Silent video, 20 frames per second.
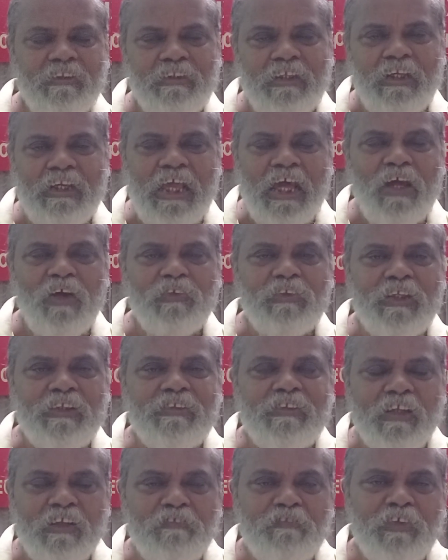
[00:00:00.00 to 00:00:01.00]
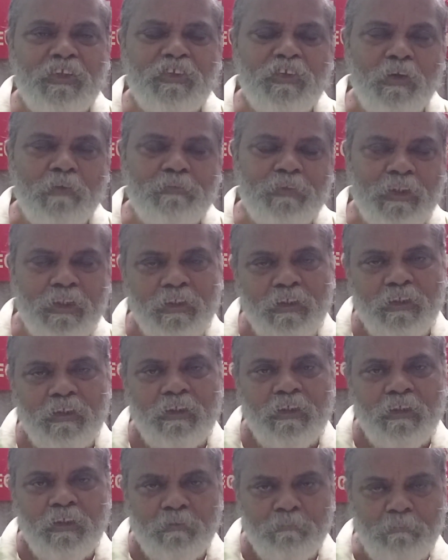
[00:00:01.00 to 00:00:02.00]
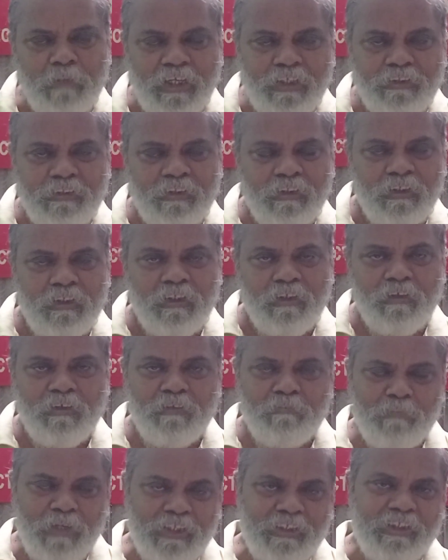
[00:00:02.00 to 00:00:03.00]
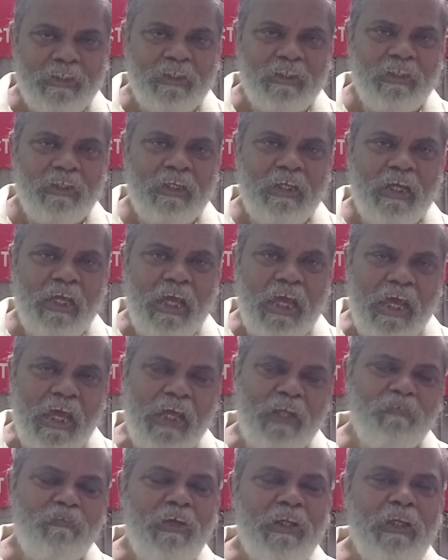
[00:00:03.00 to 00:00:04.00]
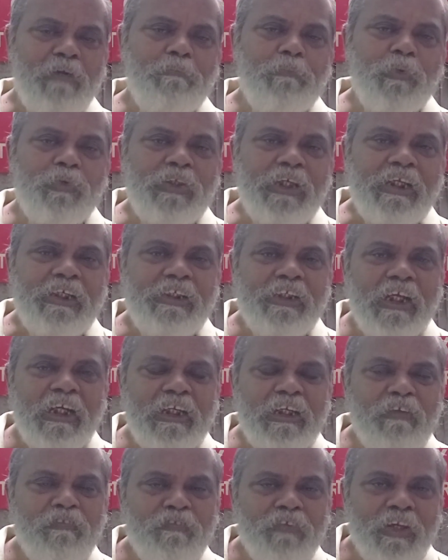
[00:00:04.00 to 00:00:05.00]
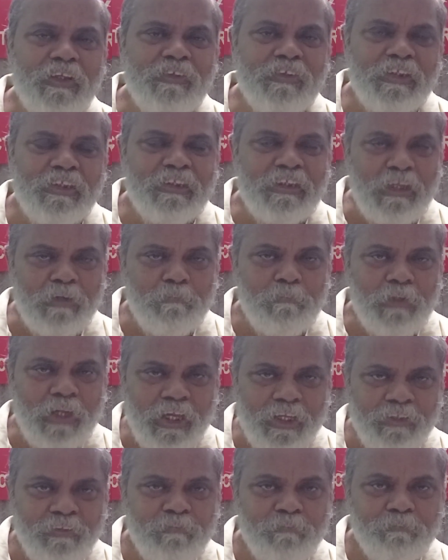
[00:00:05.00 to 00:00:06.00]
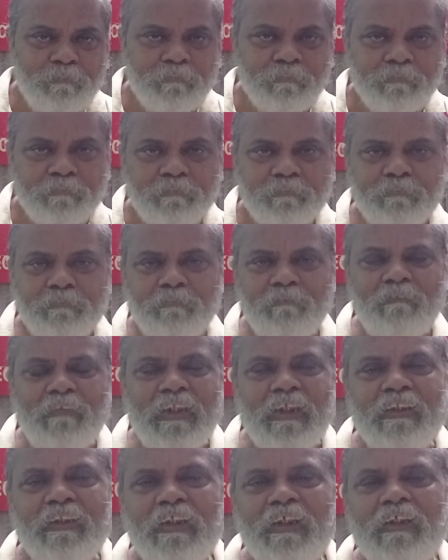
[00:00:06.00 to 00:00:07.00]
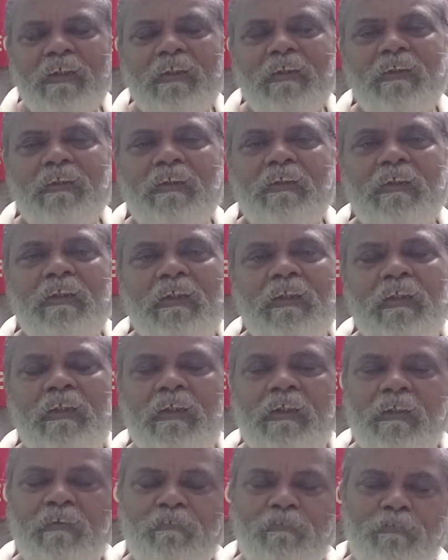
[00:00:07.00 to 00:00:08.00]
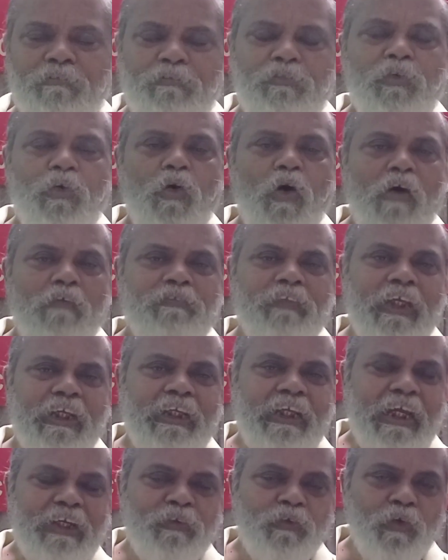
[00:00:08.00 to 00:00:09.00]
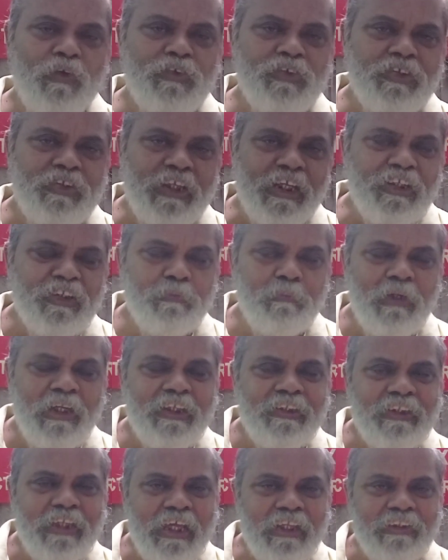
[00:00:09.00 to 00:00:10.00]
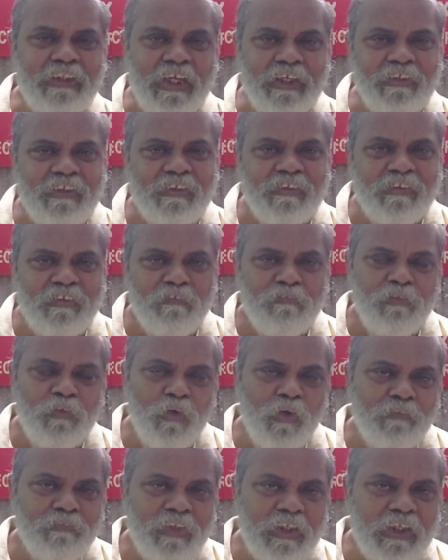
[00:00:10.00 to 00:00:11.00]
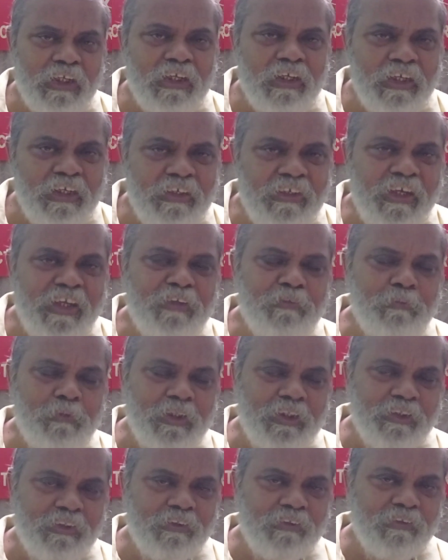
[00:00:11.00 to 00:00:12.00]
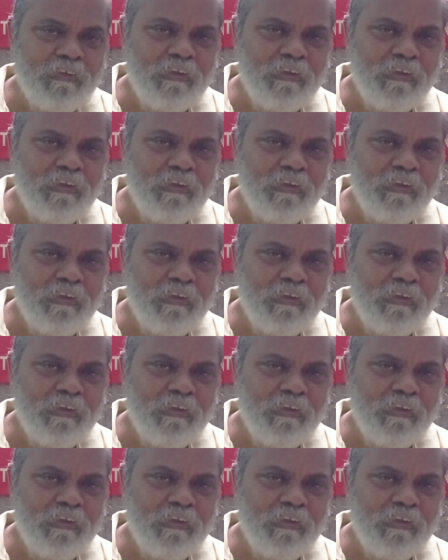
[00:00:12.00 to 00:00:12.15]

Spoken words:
They lie on the surface of the metal, and when a potential difference is applied, the flow of the electrons takes place, and that is the flow of the current takes place.